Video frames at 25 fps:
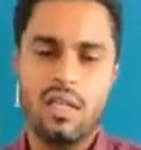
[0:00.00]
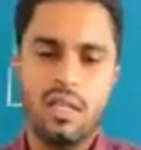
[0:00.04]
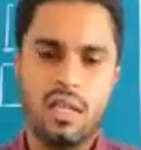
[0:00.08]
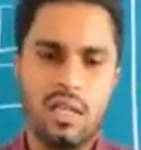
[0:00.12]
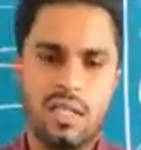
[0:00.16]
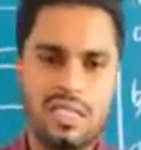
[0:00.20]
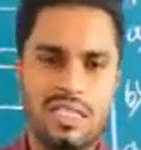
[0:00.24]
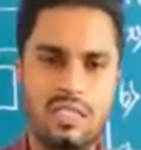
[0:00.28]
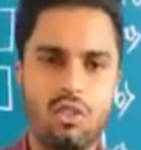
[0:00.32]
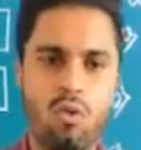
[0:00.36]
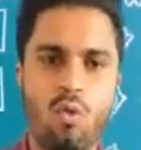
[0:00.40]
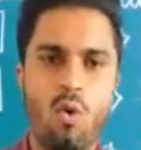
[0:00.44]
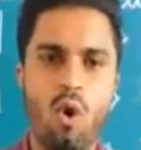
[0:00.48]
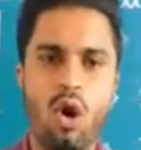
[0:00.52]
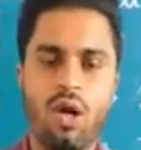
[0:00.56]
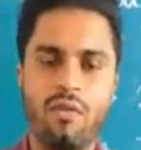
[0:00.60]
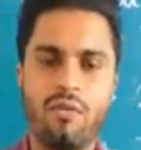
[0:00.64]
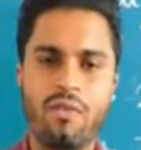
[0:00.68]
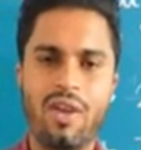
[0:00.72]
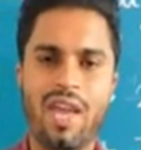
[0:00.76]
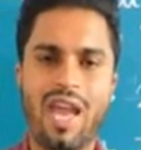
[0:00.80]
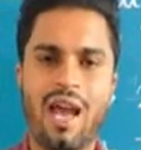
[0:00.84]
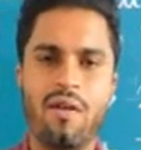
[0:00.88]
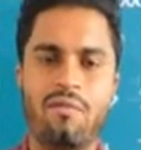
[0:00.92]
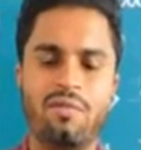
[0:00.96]
So what
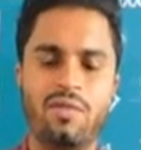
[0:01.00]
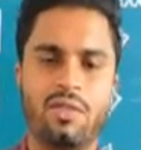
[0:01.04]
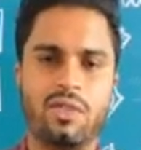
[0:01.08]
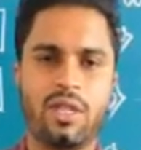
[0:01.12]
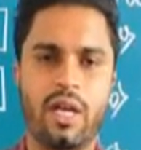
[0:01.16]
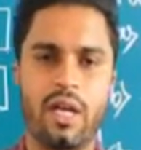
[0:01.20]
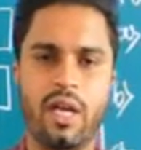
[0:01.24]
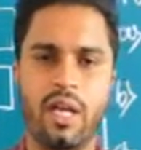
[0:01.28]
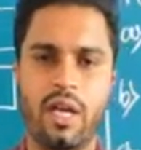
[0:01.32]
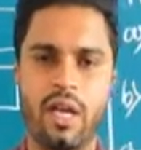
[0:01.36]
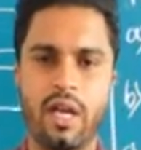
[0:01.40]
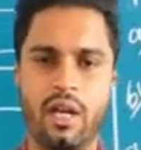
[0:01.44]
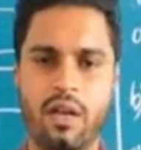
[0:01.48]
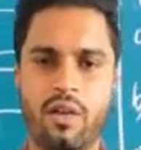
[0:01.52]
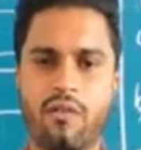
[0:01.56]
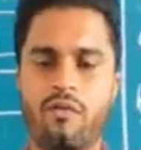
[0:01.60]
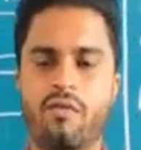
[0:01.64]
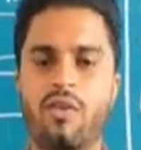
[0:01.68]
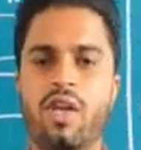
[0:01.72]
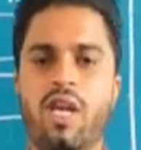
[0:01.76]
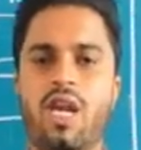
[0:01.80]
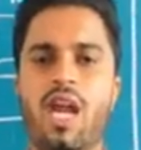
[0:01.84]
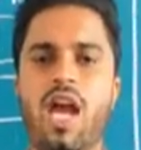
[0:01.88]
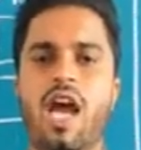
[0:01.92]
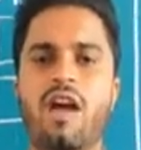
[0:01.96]
we have studied?
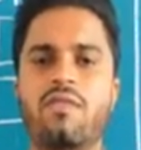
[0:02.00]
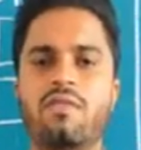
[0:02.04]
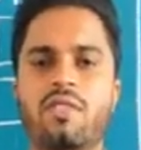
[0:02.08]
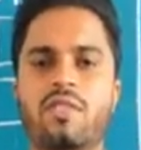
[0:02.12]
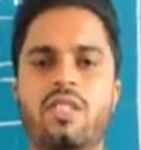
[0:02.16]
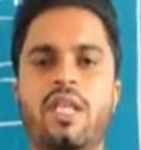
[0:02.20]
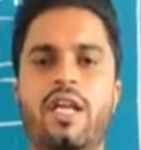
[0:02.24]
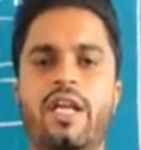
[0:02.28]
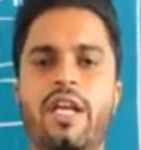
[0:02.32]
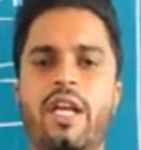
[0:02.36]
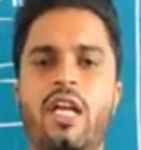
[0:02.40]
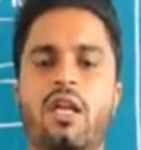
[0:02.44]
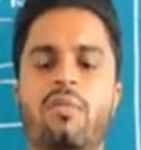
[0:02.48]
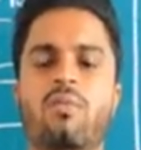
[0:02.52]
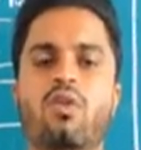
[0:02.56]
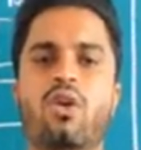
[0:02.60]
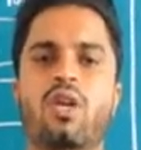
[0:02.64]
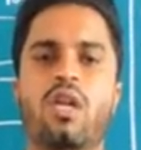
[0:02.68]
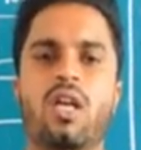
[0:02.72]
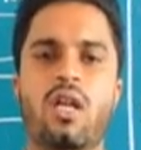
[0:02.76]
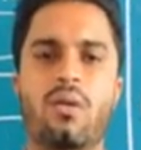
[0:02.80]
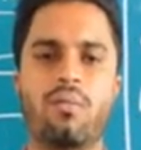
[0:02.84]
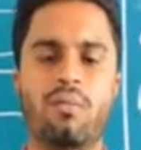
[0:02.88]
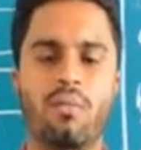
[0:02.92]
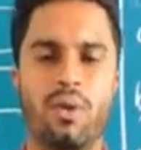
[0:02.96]
We have studied about
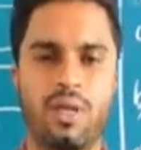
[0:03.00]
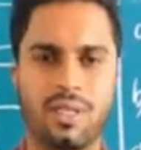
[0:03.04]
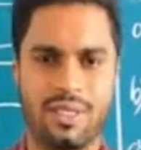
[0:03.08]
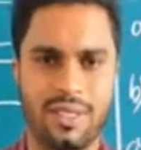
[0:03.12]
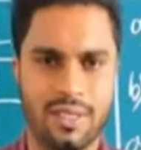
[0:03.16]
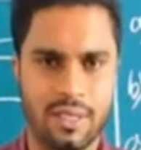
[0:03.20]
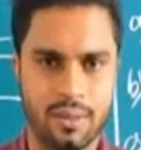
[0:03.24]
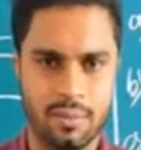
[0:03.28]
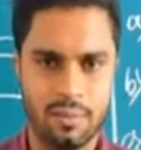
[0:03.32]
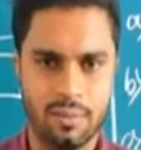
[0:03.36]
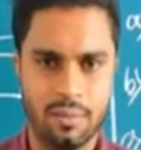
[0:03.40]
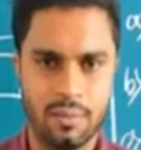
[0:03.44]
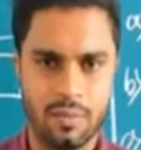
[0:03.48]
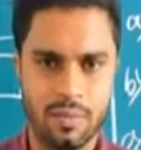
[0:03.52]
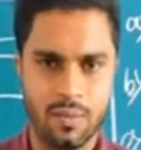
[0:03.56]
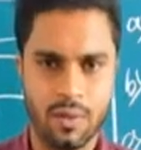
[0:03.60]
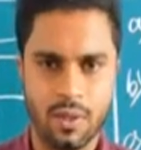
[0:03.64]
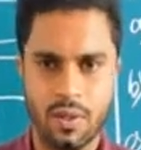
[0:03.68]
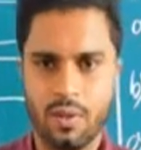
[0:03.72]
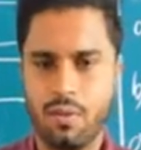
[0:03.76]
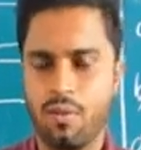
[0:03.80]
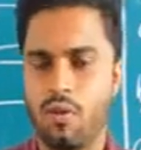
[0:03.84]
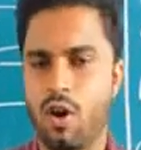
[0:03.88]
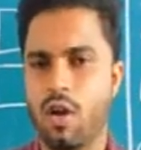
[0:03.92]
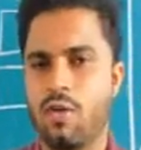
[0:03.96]
numbers.
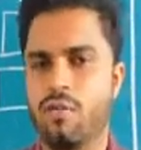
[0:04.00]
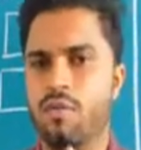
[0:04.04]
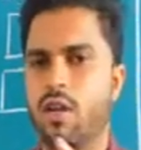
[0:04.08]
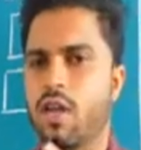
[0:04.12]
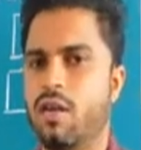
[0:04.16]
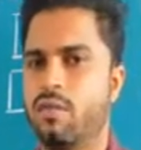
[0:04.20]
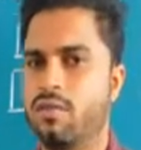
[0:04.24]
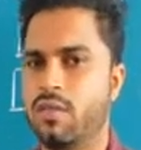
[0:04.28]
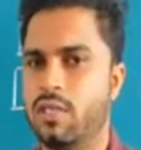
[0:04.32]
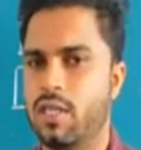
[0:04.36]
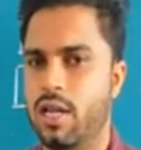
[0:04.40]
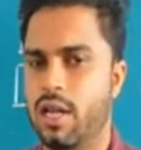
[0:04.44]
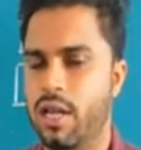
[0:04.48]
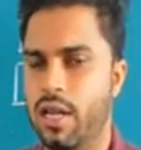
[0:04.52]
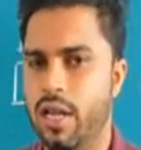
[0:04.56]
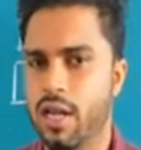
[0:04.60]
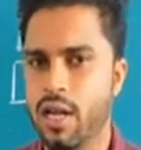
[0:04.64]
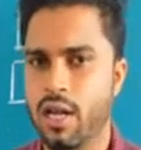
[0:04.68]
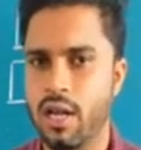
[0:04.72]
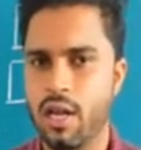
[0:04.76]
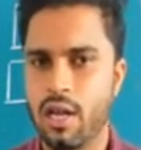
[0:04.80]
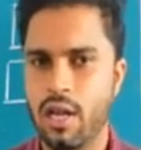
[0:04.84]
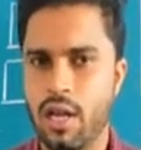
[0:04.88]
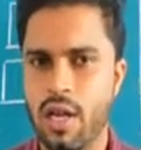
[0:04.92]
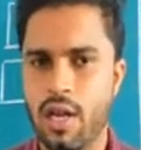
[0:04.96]
What we have
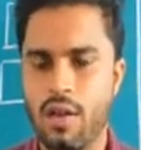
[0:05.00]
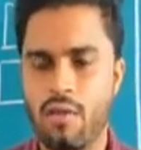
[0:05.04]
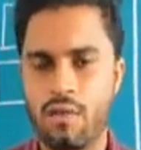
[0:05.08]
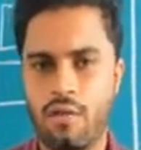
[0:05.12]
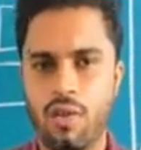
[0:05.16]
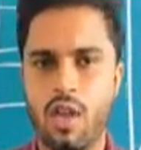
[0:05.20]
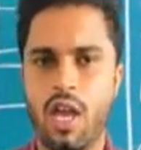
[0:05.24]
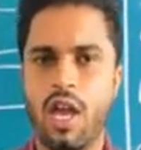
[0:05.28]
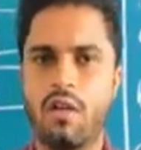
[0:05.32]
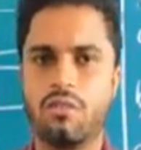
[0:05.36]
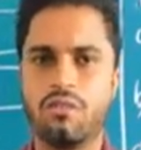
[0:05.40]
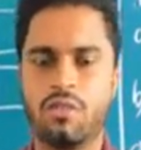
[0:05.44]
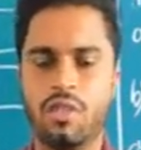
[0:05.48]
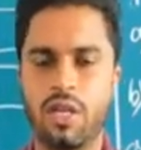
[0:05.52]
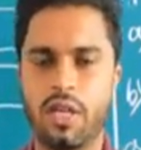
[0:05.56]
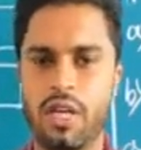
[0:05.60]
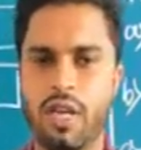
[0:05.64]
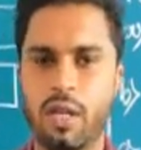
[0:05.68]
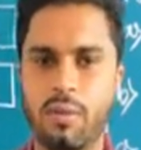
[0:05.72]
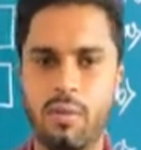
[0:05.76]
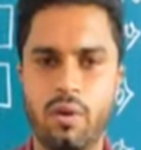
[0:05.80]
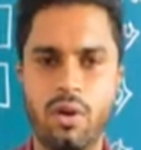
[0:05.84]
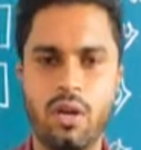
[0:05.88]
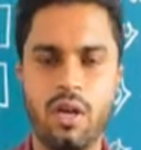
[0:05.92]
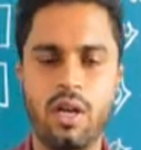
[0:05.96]
studied? We have
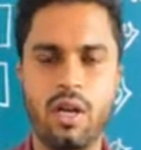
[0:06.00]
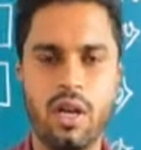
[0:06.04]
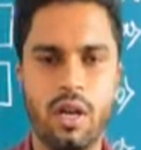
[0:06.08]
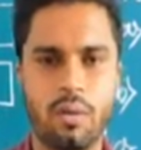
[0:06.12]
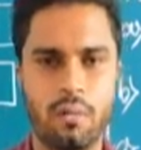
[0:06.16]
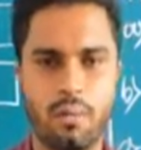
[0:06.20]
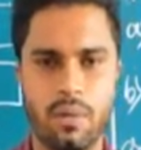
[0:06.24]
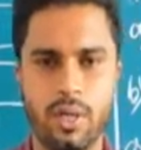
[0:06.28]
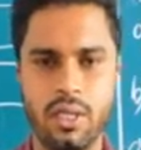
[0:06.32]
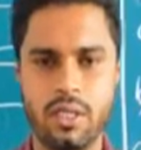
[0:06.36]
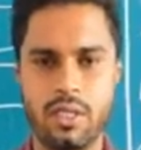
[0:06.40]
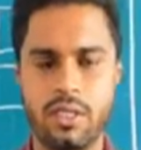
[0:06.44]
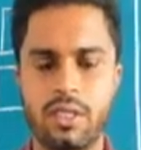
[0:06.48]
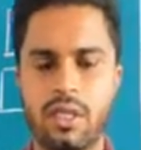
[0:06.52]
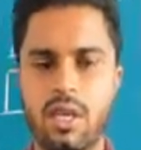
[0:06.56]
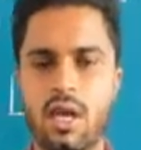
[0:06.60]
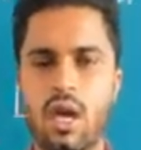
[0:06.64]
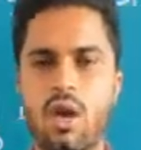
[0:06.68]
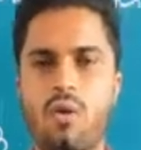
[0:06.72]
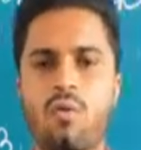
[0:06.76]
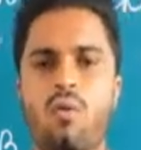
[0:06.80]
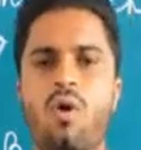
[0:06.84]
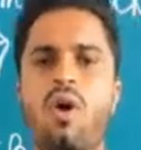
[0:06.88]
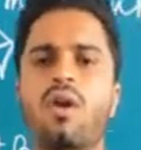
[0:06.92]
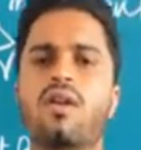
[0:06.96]
studied about numbers.
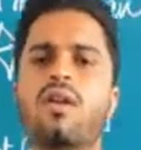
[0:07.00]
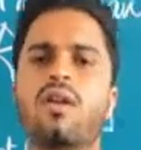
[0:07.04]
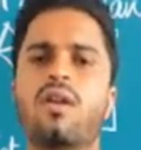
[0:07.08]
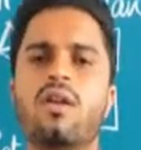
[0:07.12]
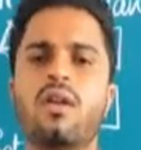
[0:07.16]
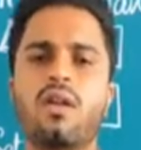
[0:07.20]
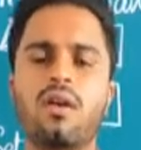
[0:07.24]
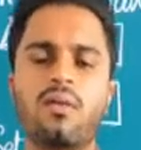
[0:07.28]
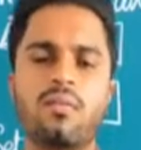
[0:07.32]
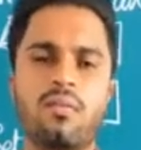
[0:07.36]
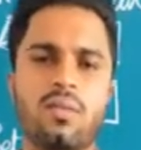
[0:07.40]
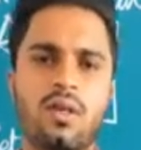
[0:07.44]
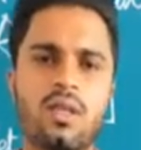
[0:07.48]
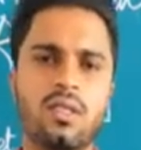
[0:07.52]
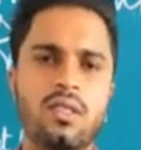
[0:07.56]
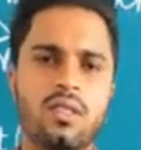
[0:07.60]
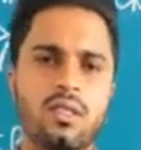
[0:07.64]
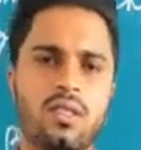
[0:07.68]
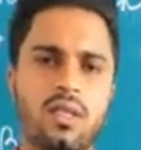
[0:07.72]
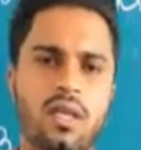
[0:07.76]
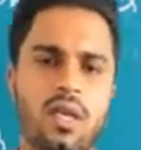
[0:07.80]
What are numbers?